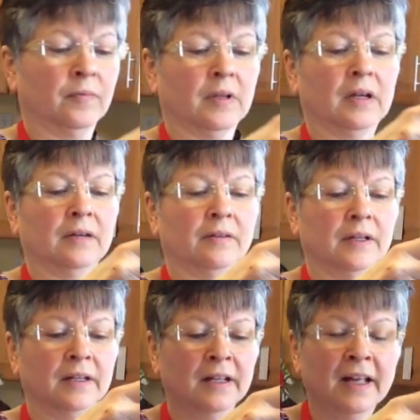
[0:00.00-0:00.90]
All
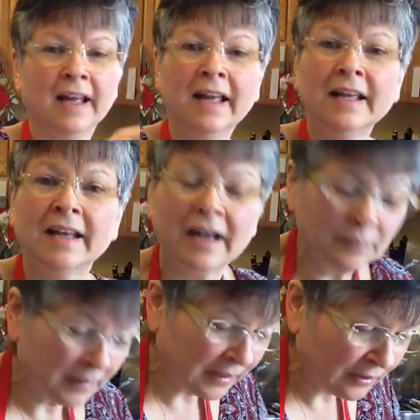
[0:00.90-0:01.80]
right. Hey, I
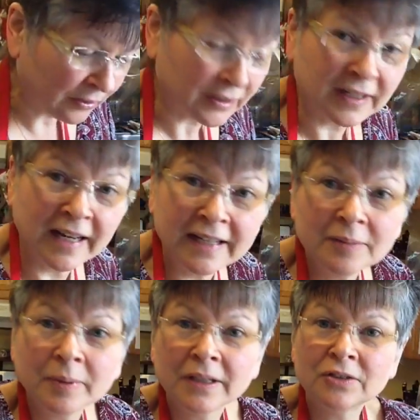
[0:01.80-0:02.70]
want to know, did
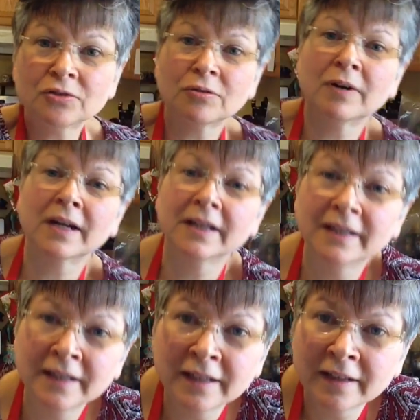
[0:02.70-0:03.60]
anybody try
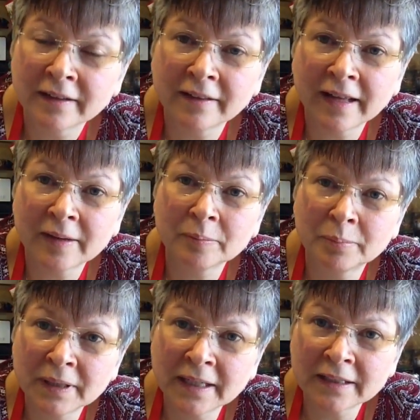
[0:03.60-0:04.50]
that
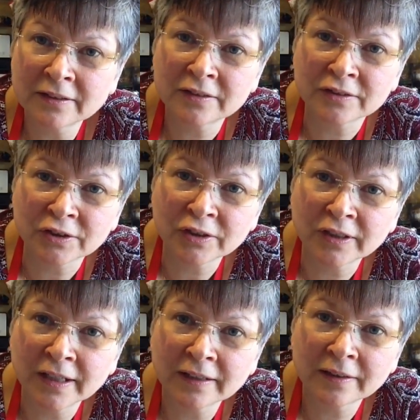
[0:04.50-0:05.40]
banana dessert
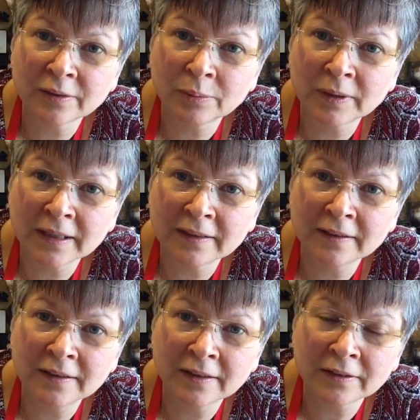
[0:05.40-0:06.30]
yet? The one I
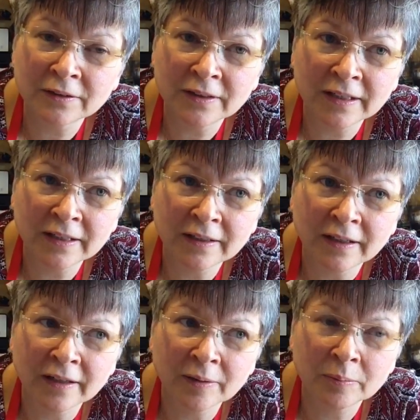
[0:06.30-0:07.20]
did the other day,
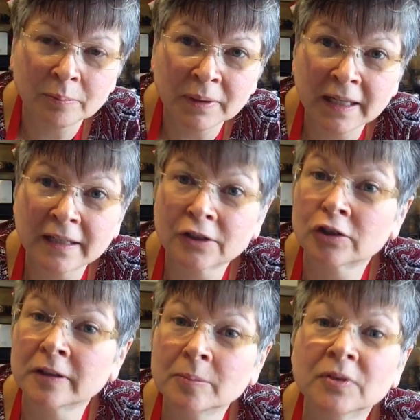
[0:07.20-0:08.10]
banana
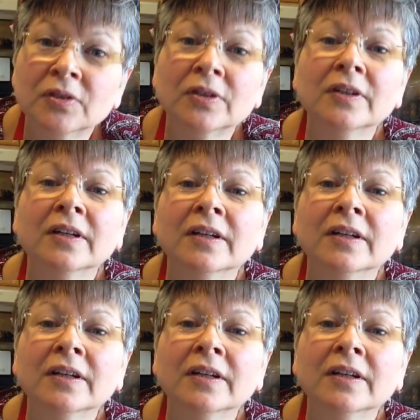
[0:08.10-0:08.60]
cream dessert.